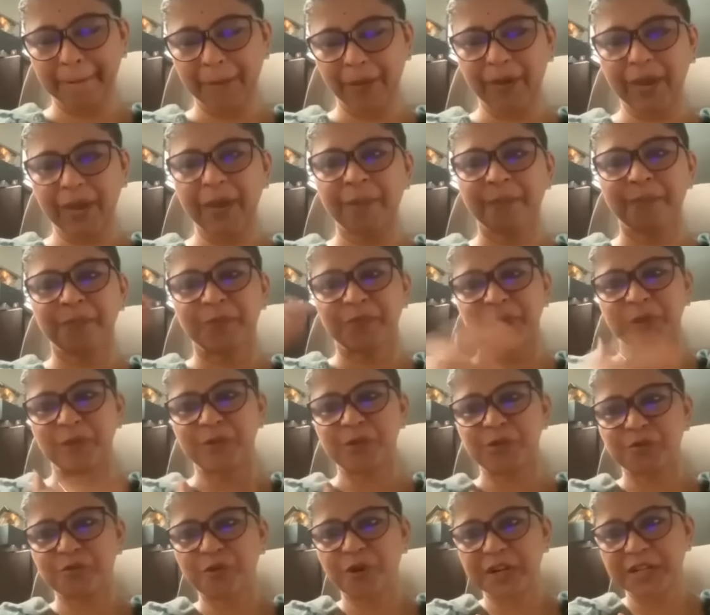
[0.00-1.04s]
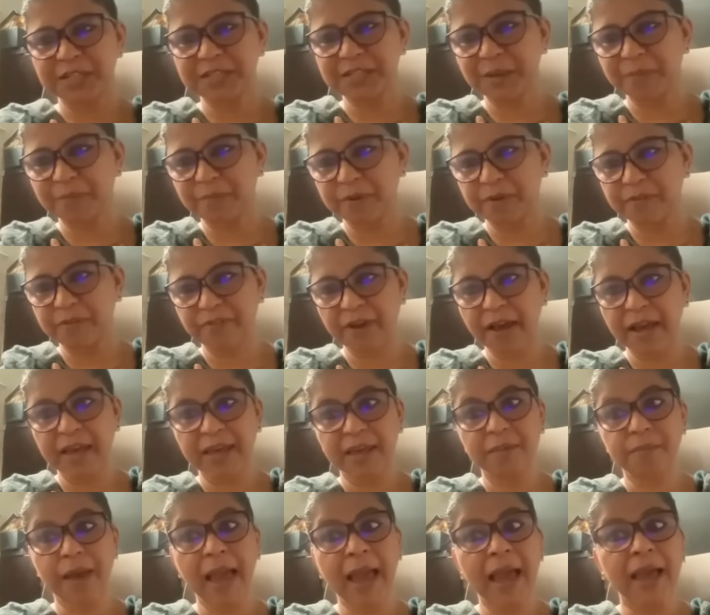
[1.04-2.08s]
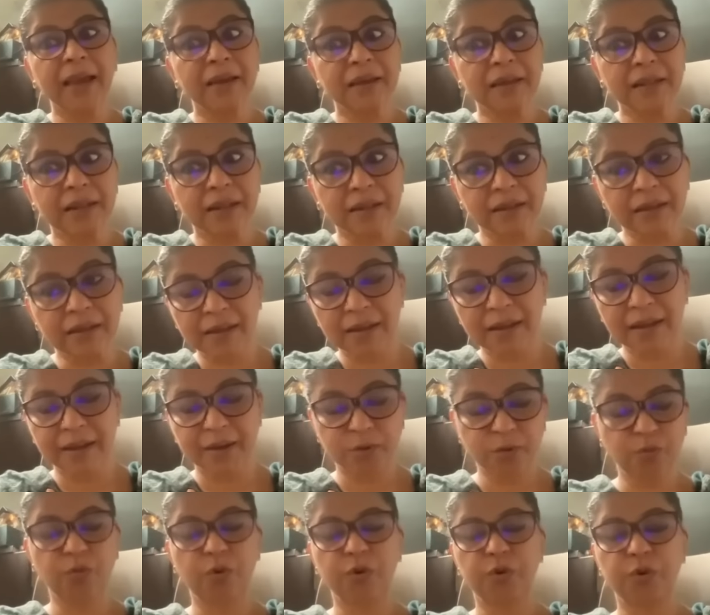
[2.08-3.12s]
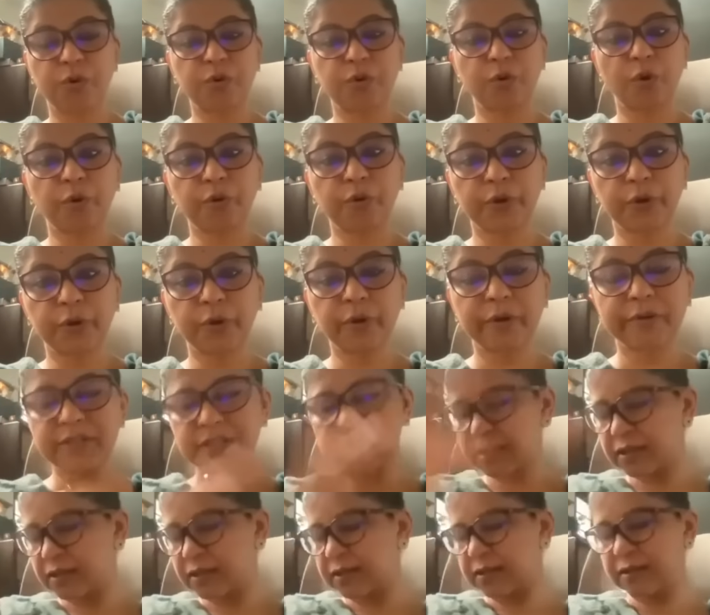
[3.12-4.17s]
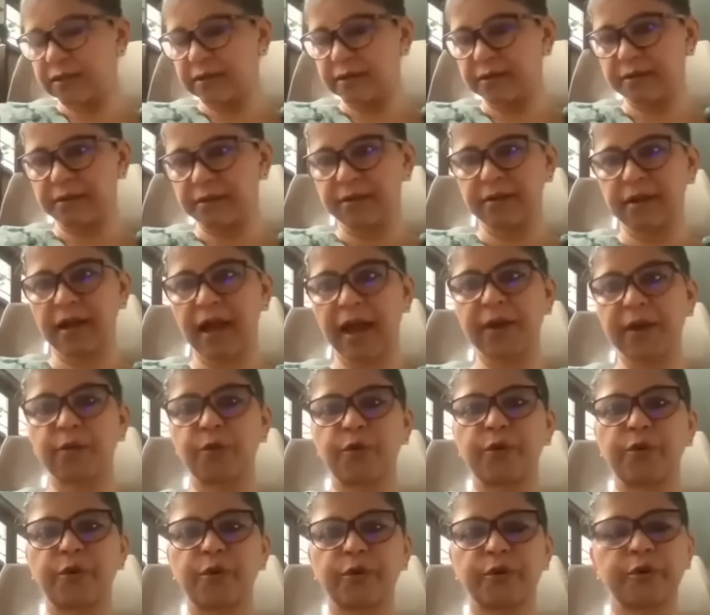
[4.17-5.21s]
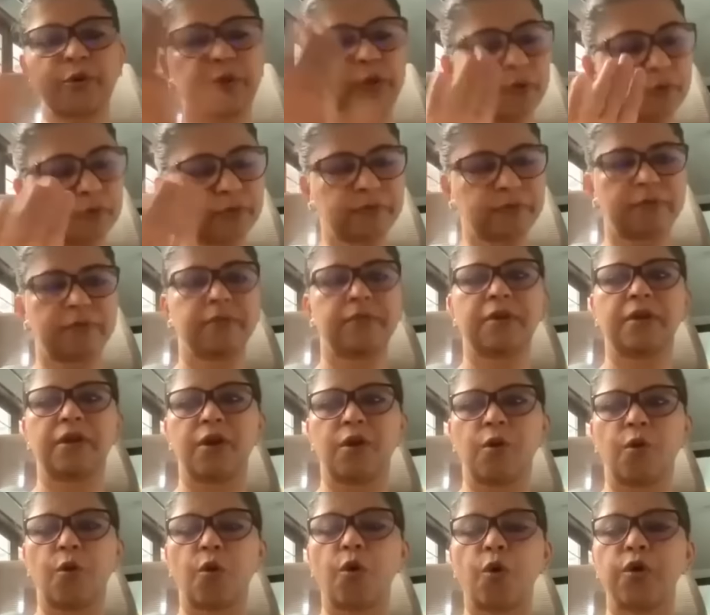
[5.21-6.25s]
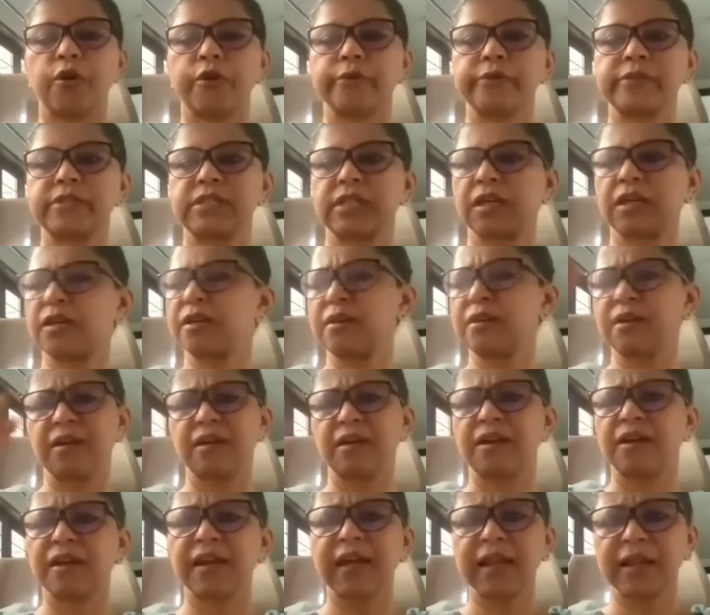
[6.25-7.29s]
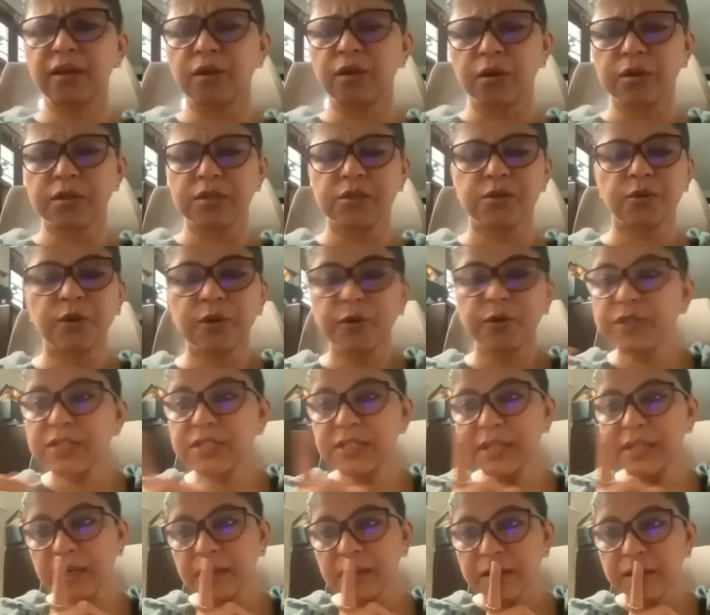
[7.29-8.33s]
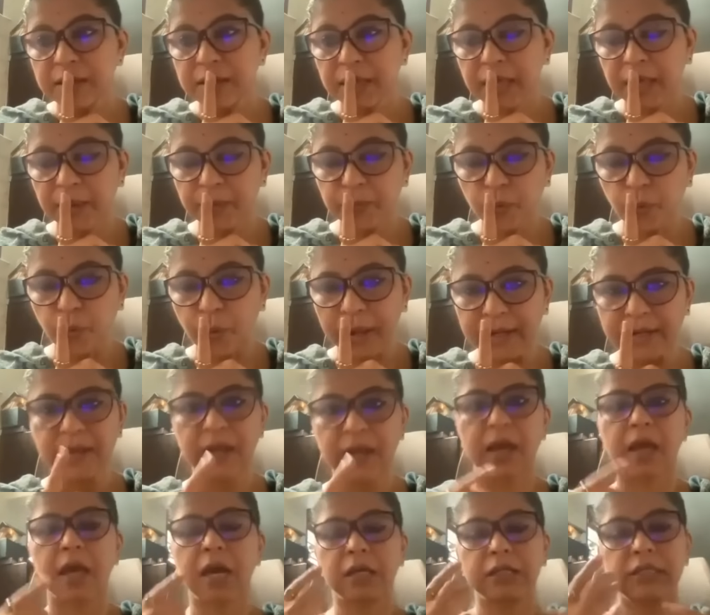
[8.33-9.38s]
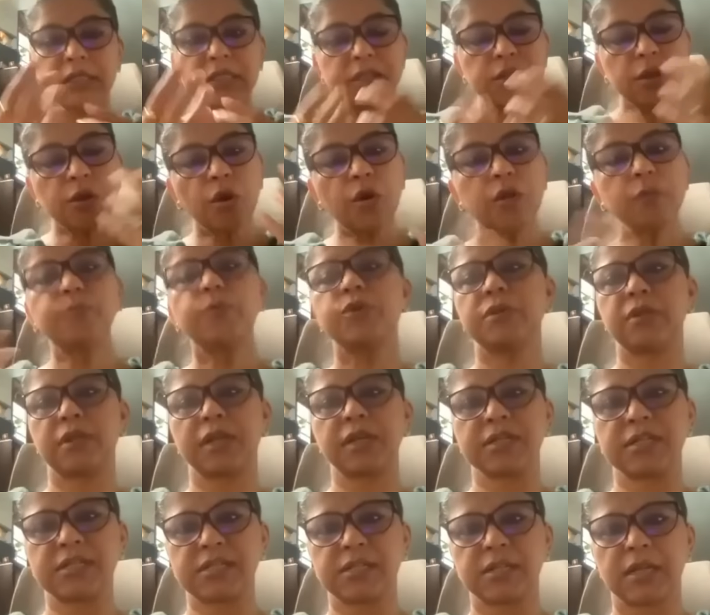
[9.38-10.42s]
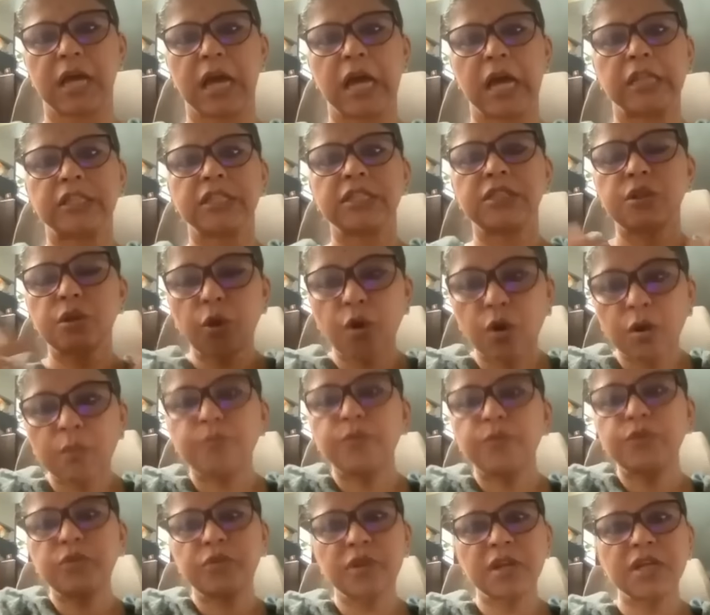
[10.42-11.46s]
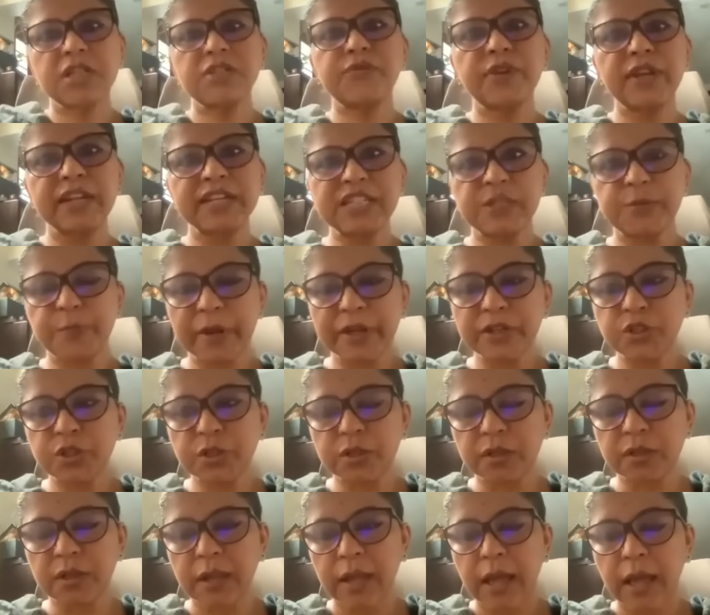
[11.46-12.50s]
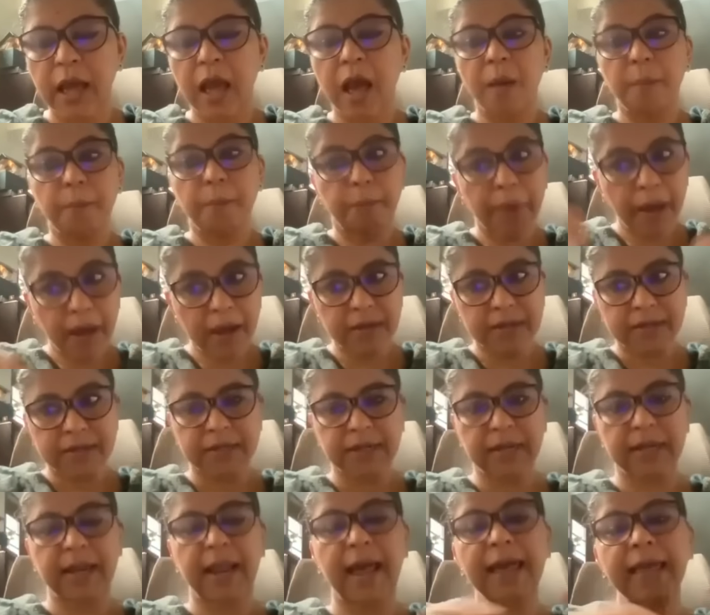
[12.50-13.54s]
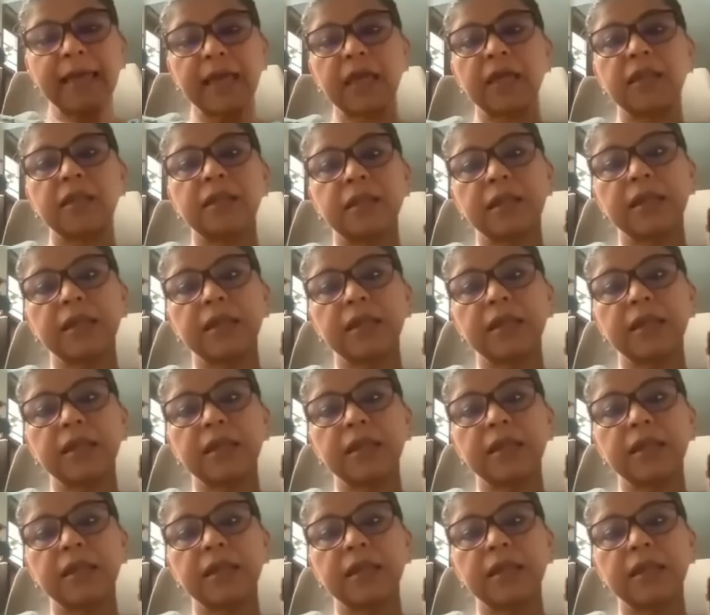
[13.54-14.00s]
Okay, now, so for example, if I am angry and I don't want to talk to you, I'd say, I don't want to talk to you. Or you say, get lost. Or you say, keep quiet. These are all mudras. These are all mudras for expression. But like in